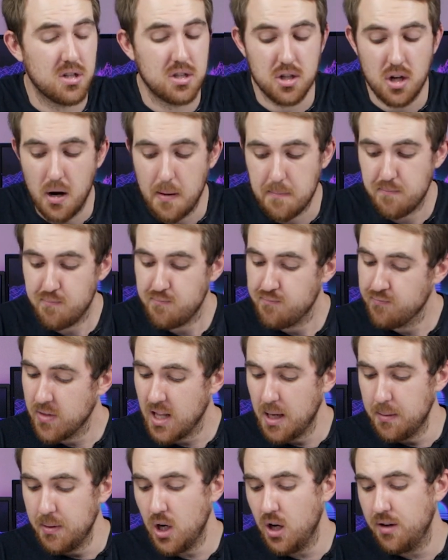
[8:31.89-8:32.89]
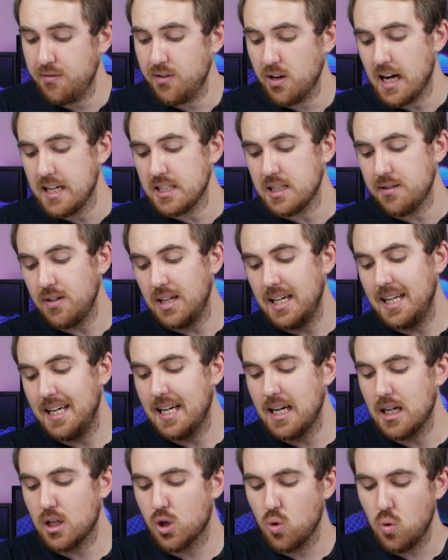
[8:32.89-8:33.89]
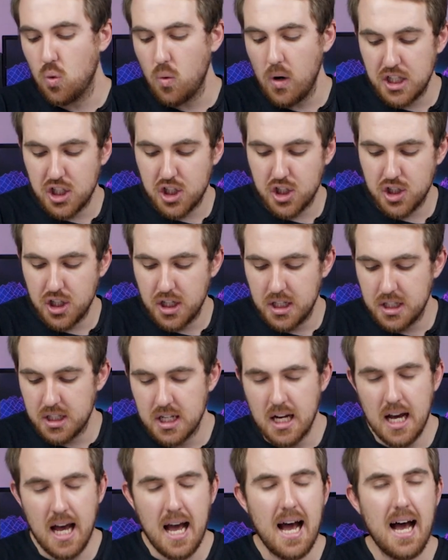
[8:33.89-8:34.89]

So let me know if you guys have any questions.